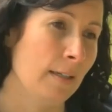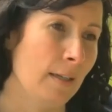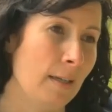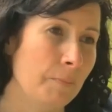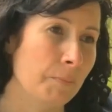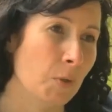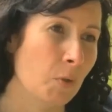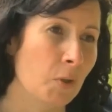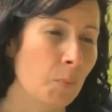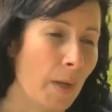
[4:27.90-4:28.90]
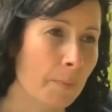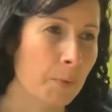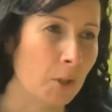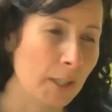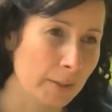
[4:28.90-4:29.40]
on a web
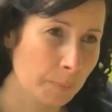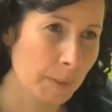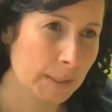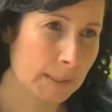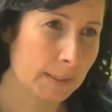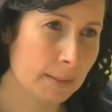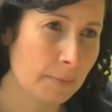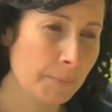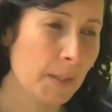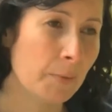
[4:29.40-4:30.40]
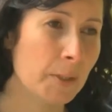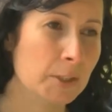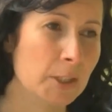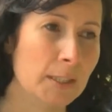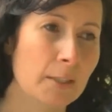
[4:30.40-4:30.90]
or cloud-based system,
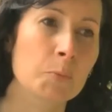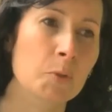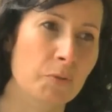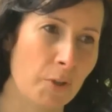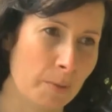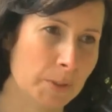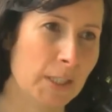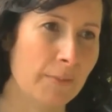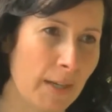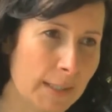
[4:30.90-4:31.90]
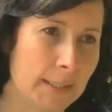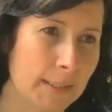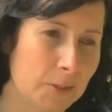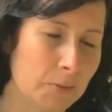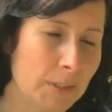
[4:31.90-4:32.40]
which will allow more farmers to have
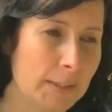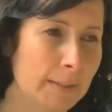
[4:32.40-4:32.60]
access to it.